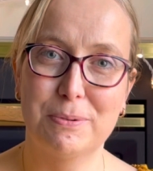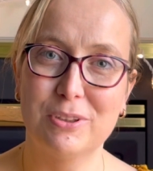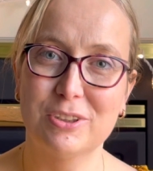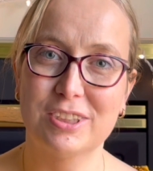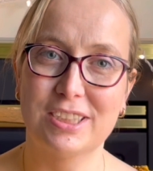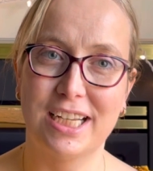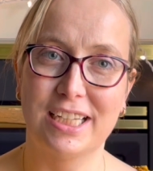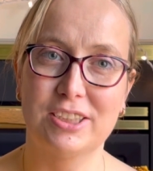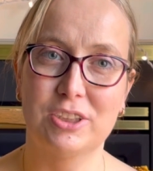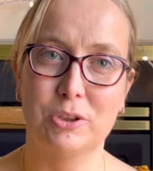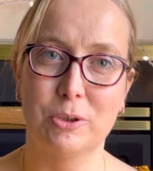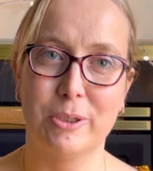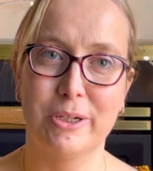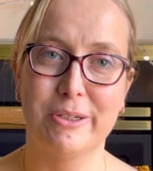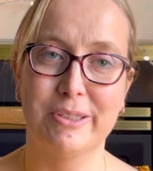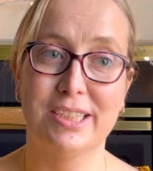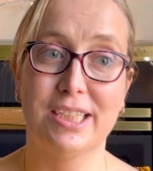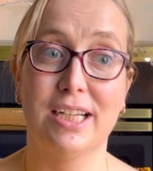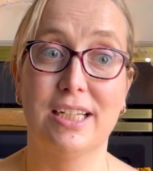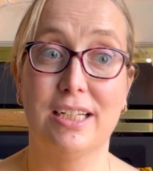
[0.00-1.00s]

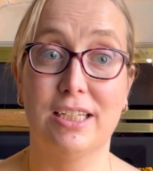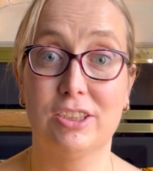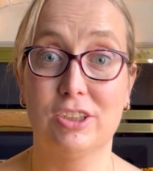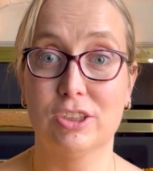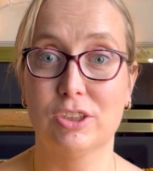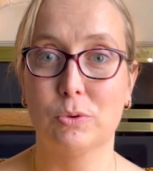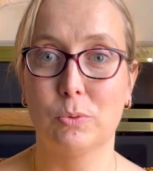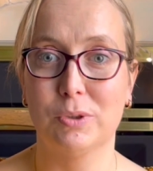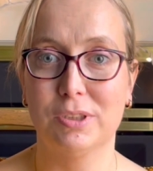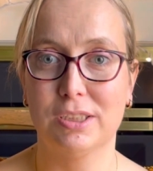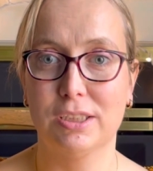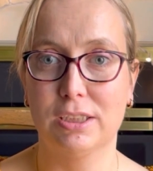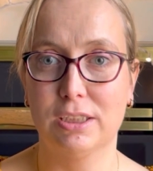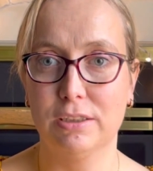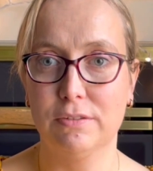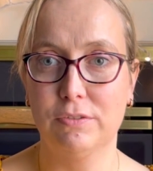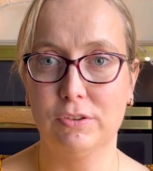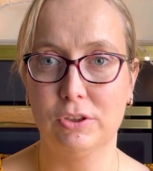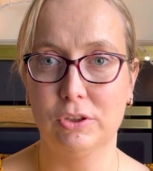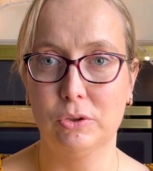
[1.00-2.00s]
sanctuary, and I just want to
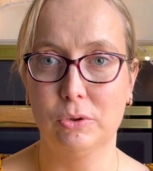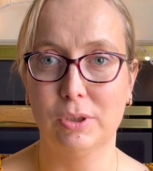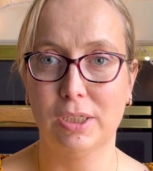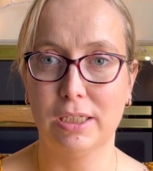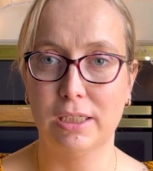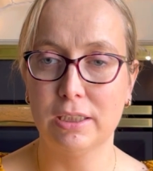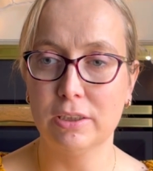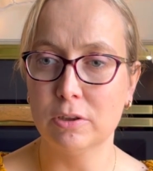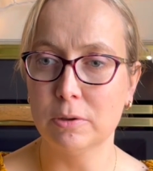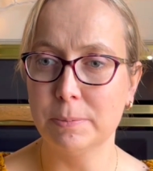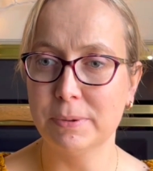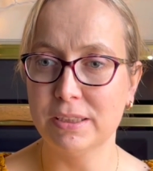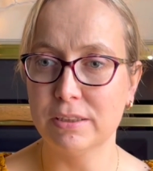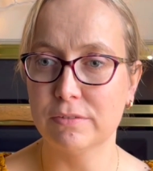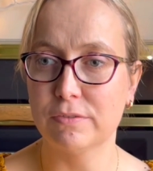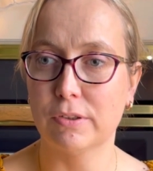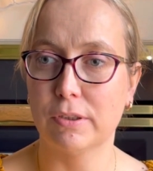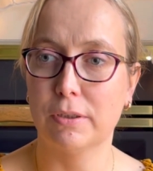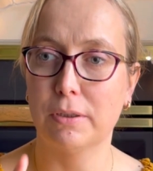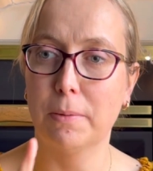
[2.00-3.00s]
give you a little bit
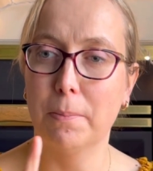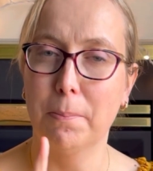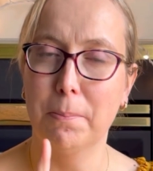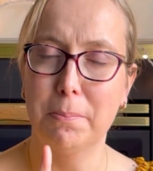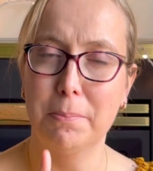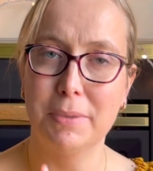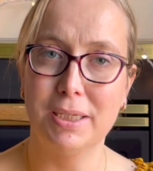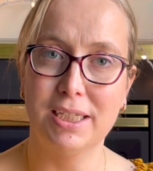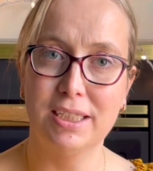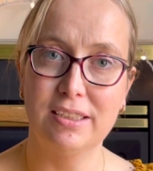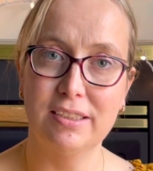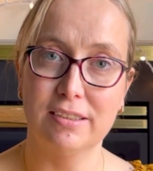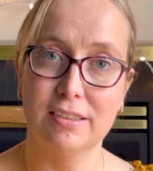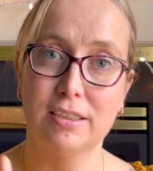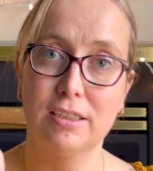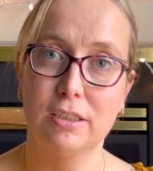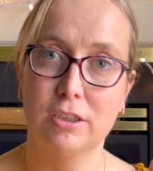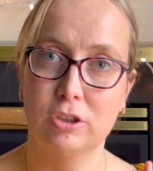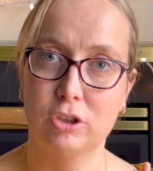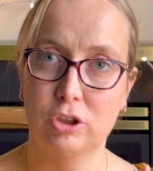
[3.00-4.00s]
of a
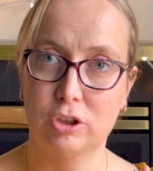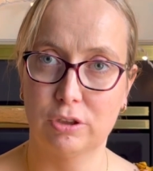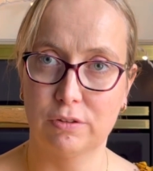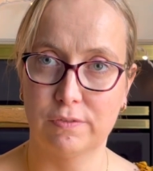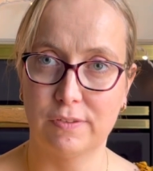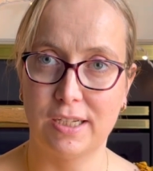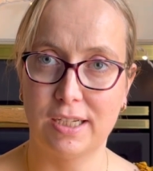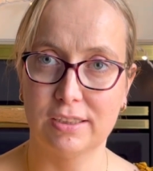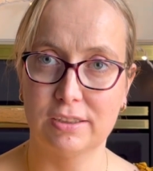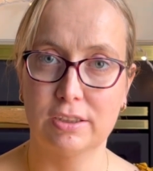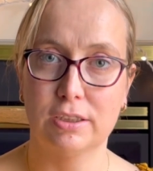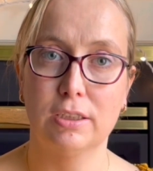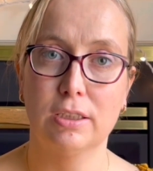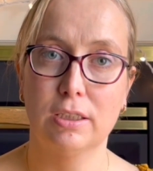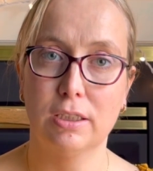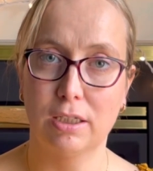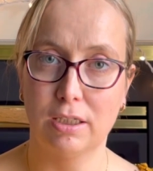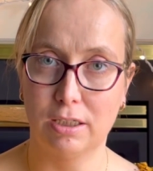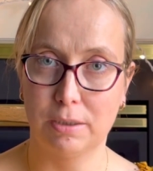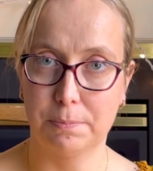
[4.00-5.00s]
mid-Shabbat
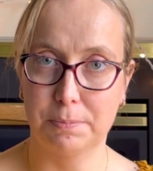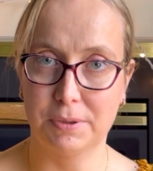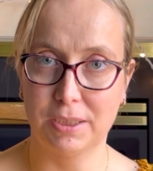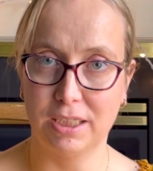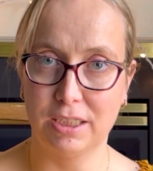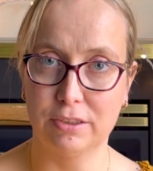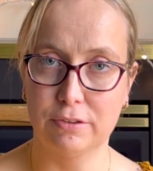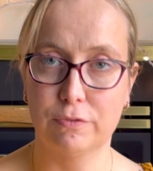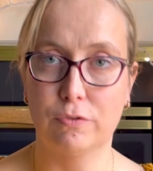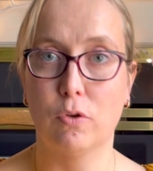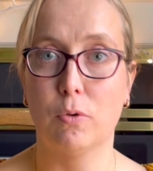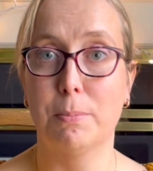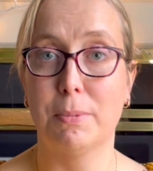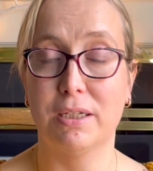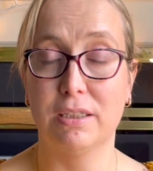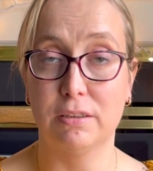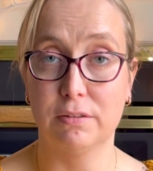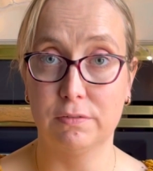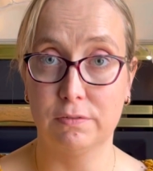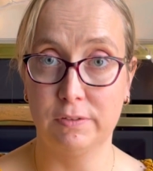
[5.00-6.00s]
update for
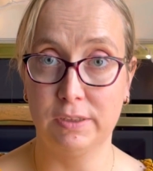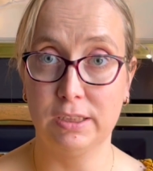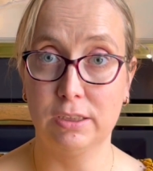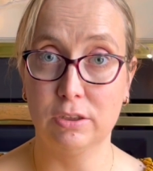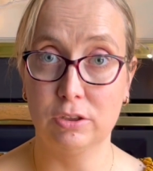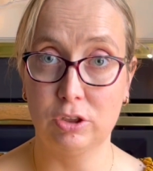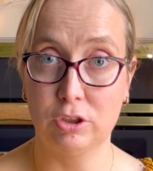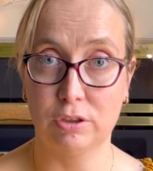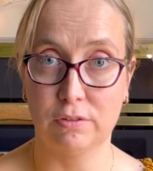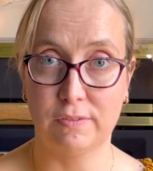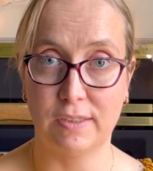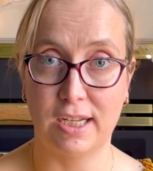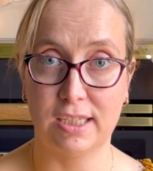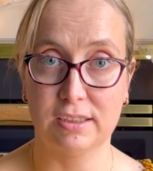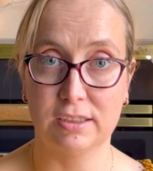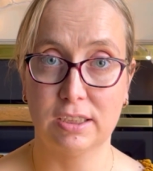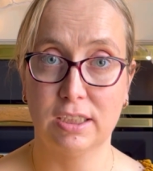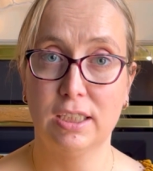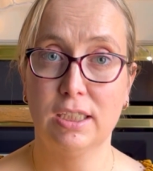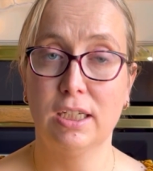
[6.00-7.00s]
my Vegan
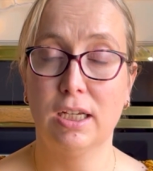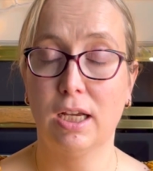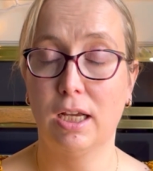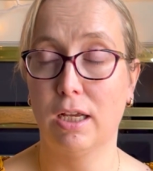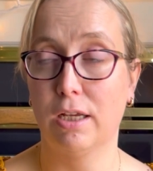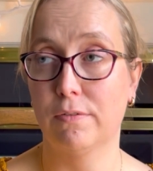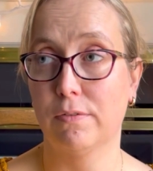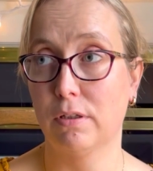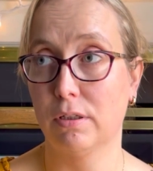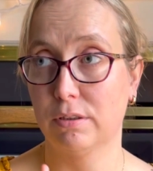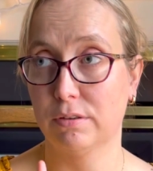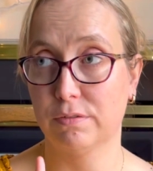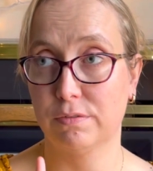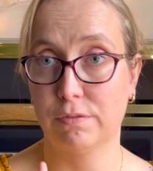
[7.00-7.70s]
Shevat. I have a lot of